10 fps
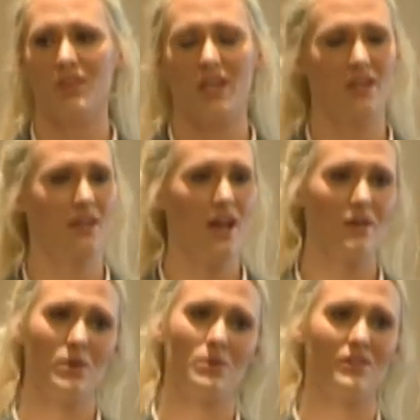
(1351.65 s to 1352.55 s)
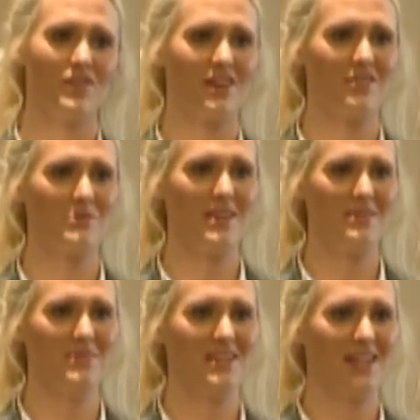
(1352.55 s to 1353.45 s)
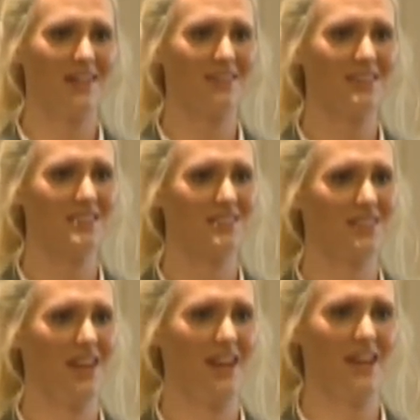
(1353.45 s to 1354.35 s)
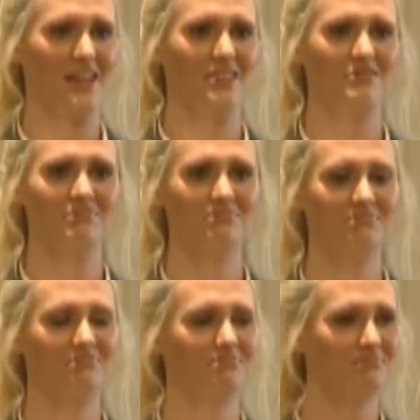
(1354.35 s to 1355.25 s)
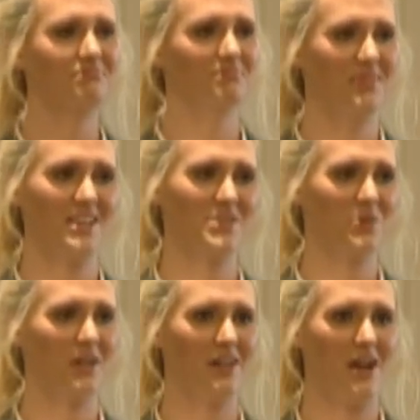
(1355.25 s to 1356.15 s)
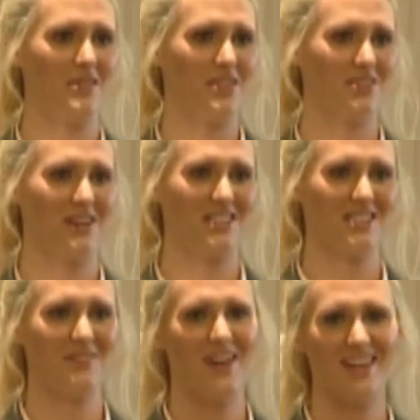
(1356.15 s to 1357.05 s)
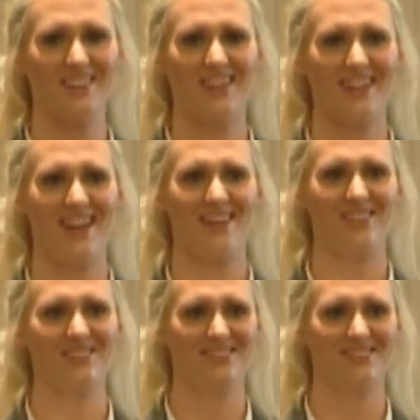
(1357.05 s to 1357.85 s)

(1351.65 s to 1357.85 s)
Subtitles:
And yeah, I want to work for the government and be an analyst, and that's where the direction I'm heading right now.